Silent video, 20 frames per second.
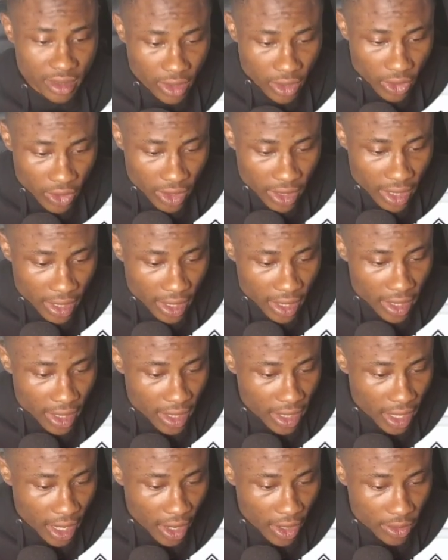Okay,
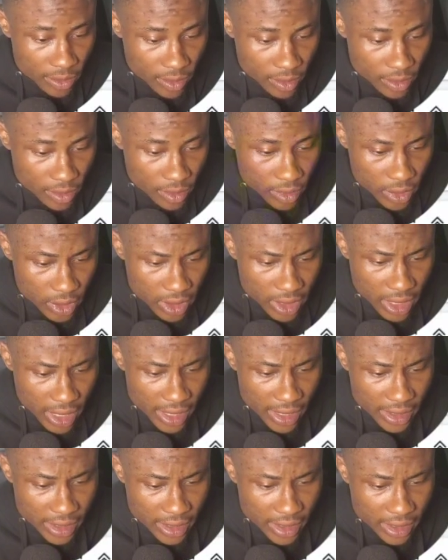now
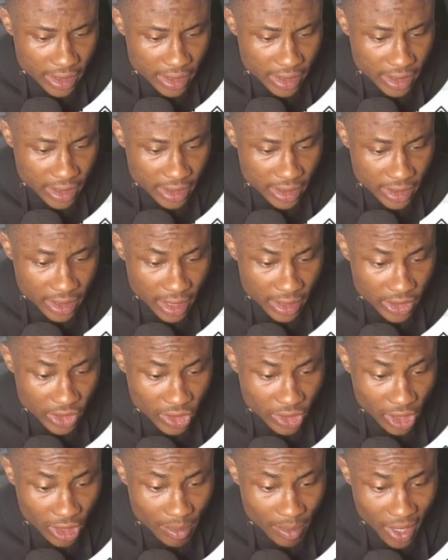there is
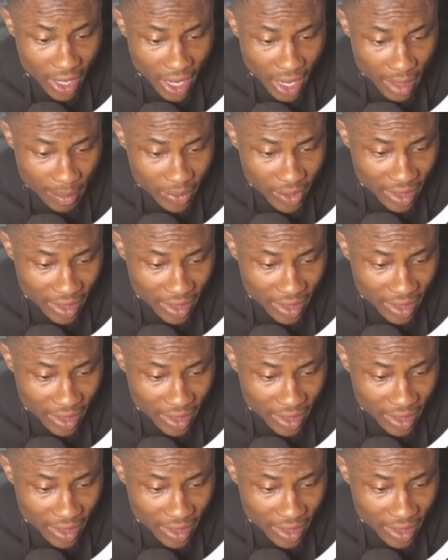desktop app.